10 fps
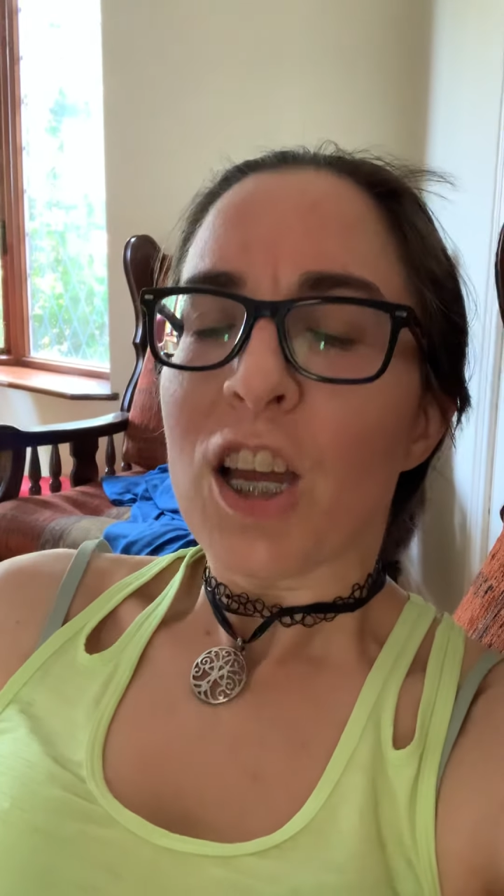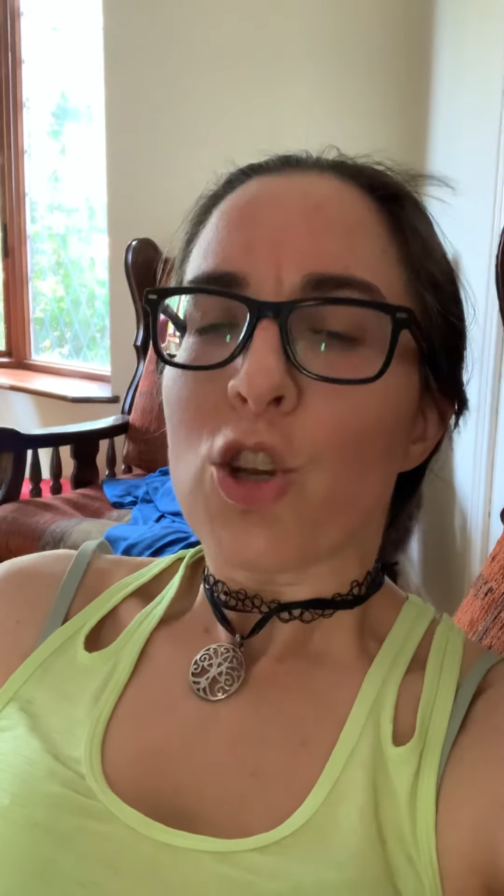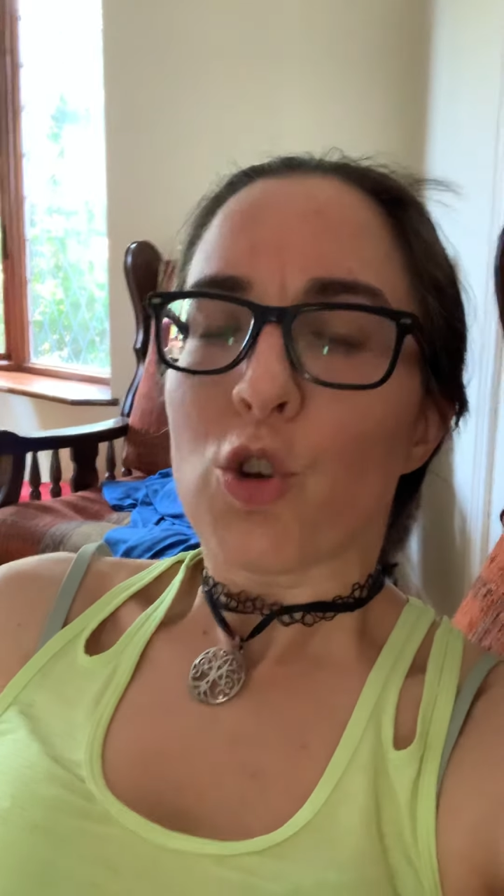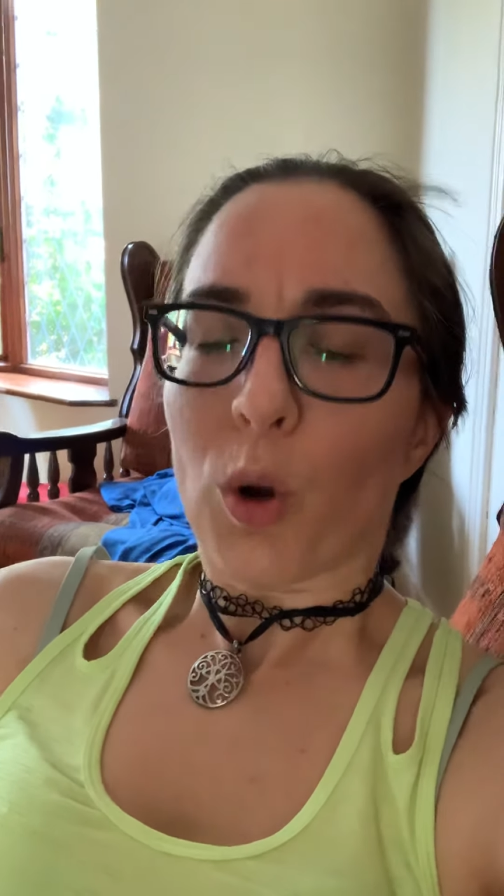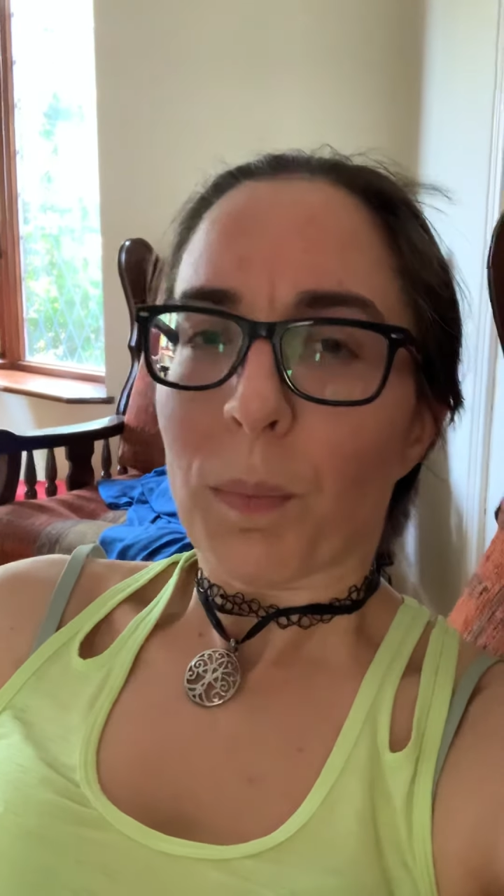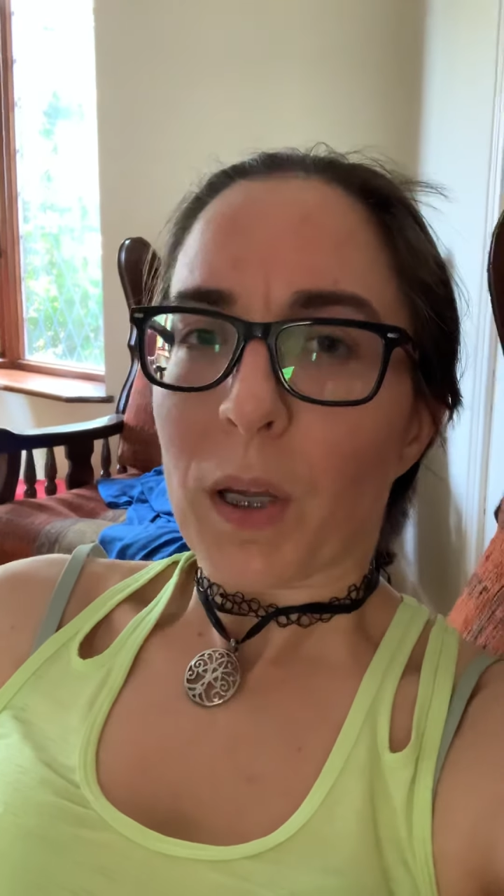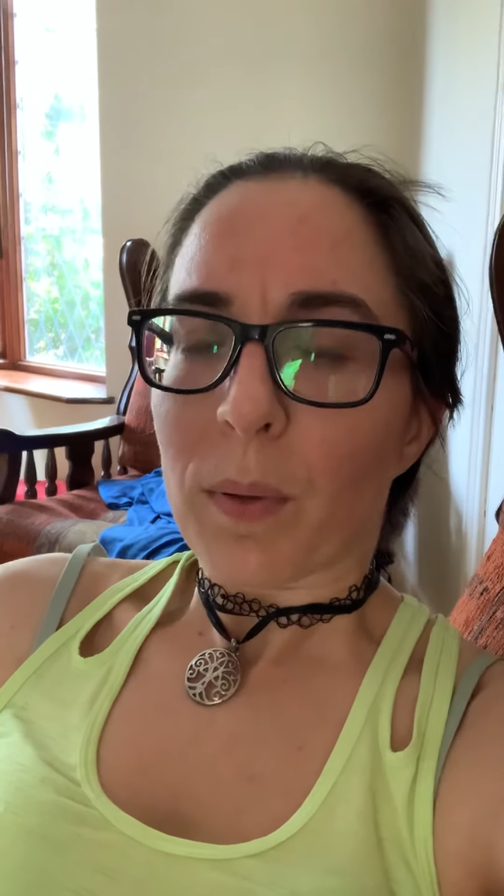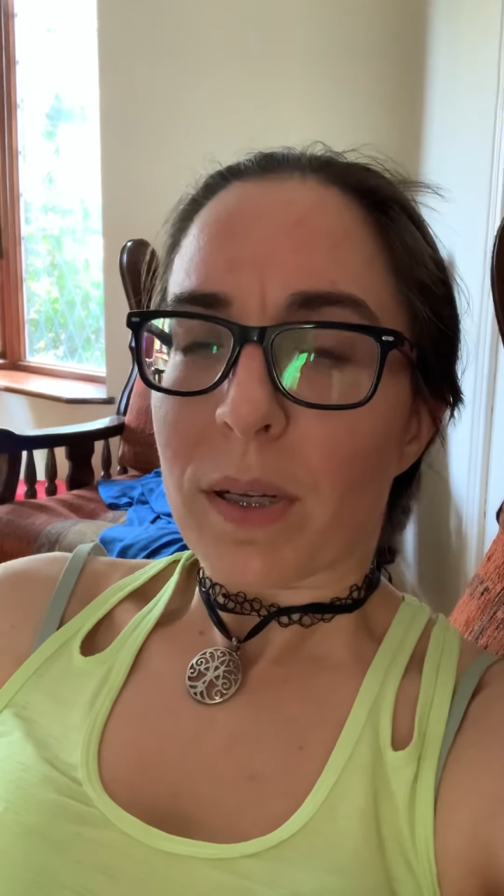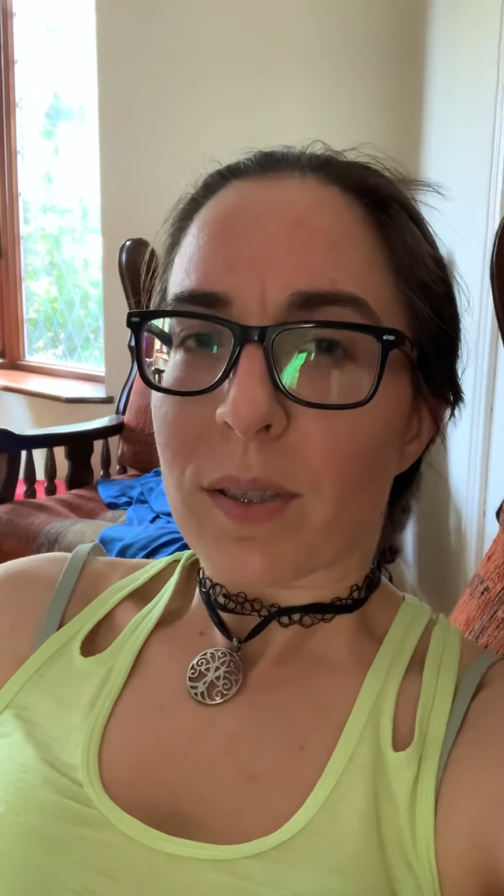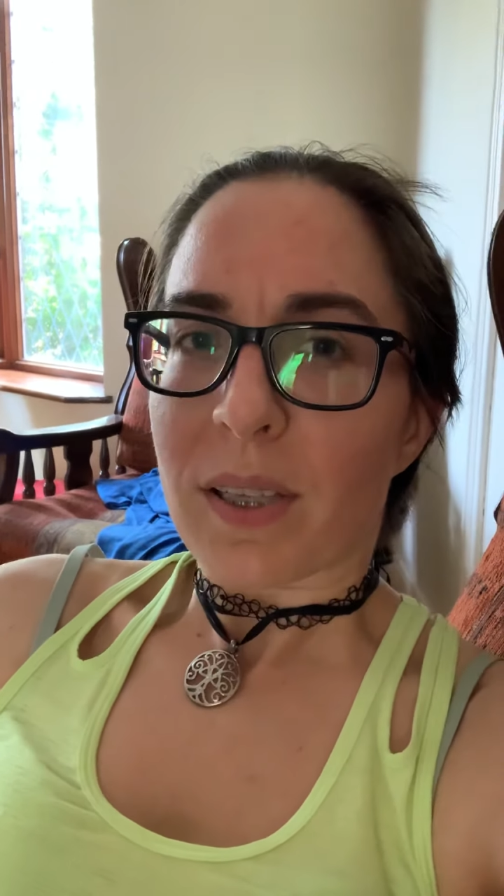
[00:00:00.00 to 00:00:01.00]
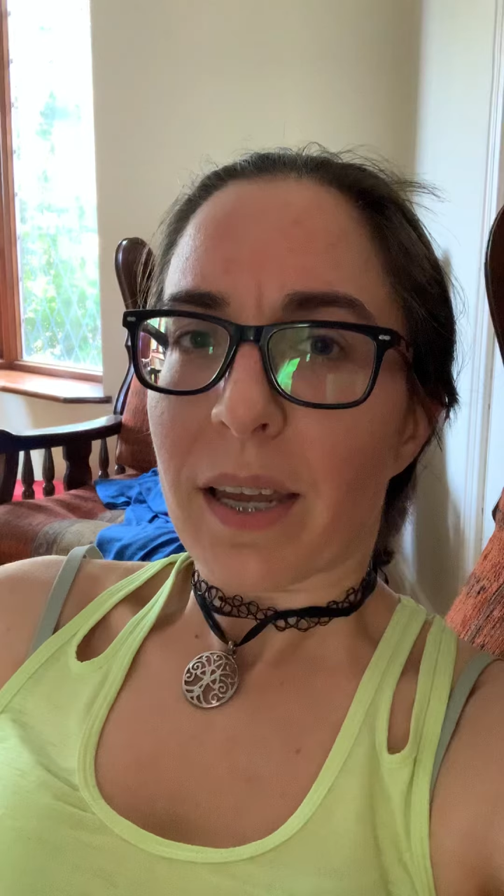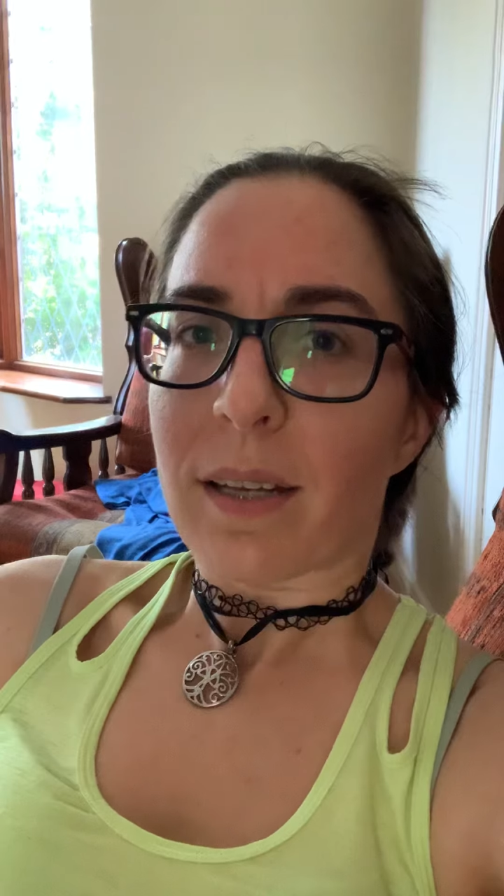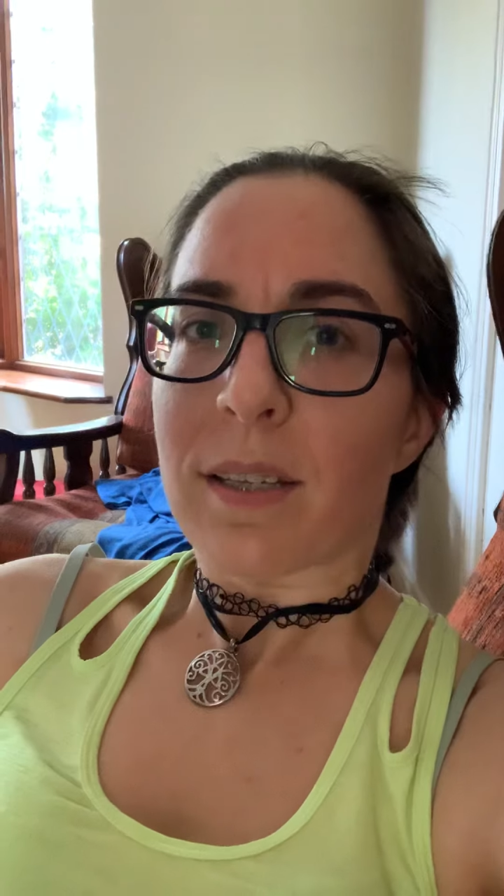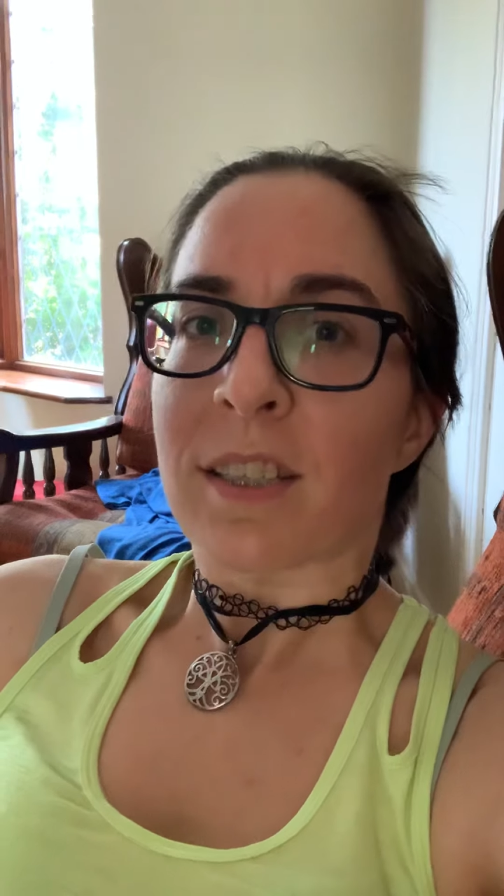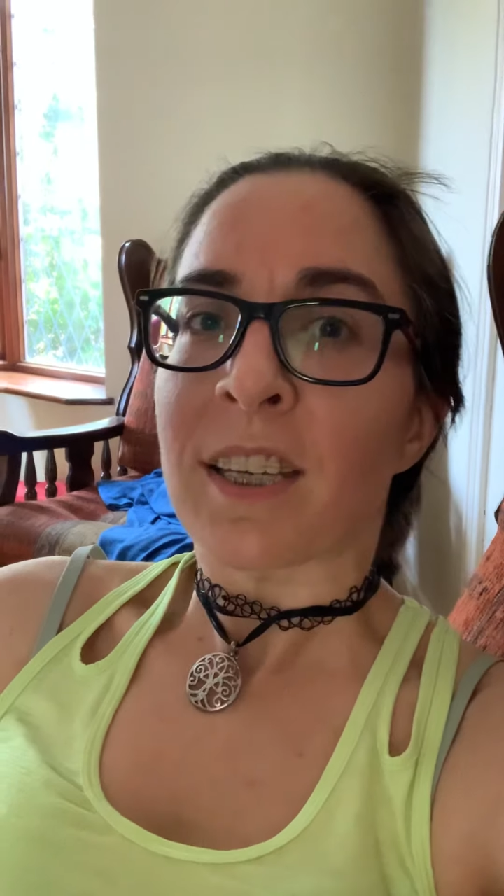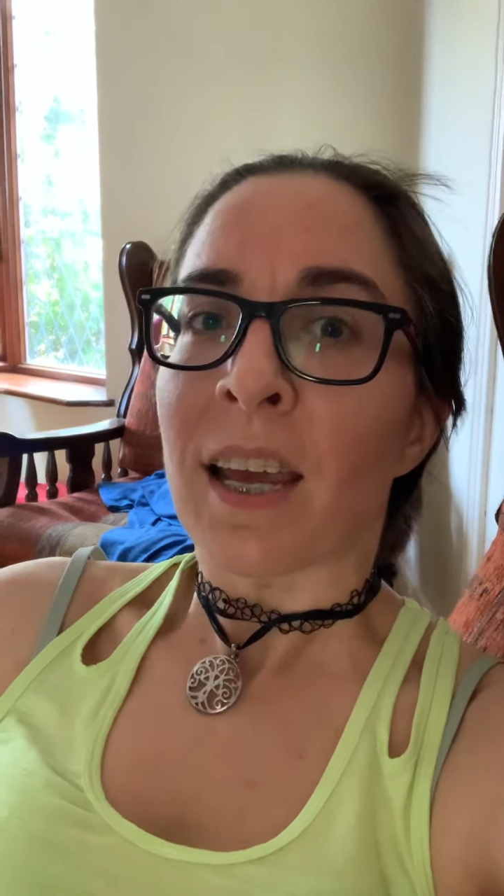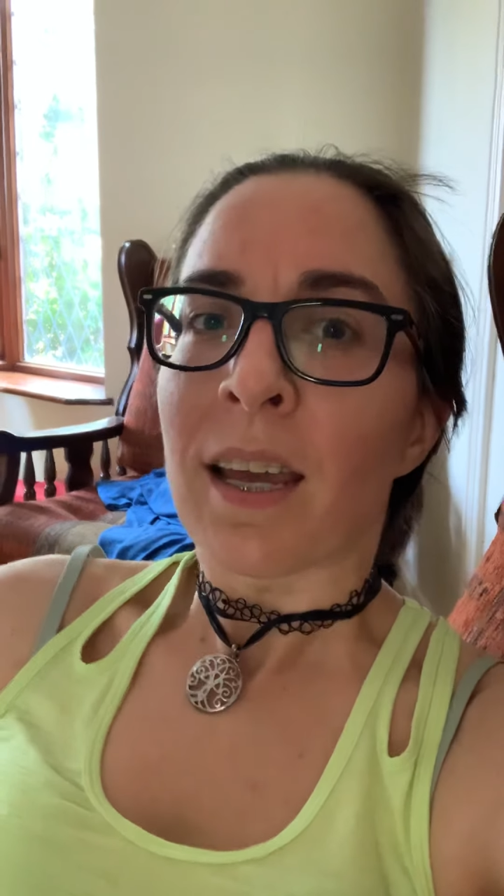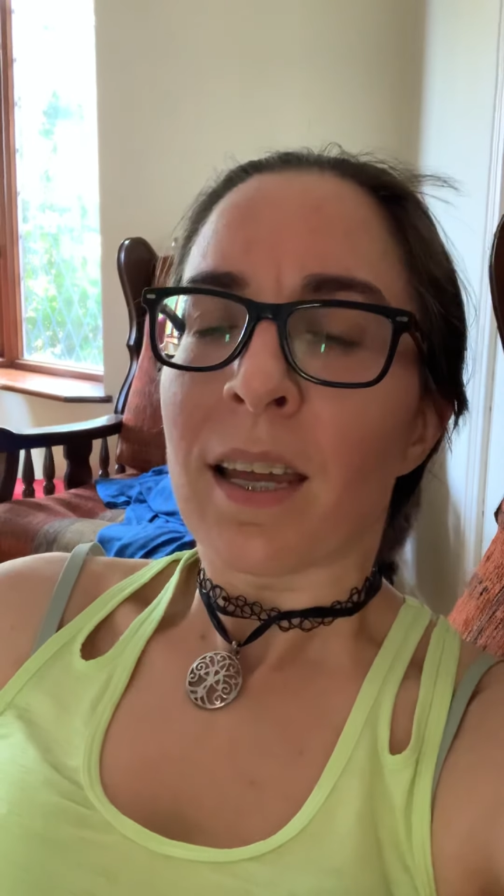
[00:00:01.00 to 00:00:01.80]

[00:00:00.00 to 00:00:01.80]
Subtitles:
Normally when you say t,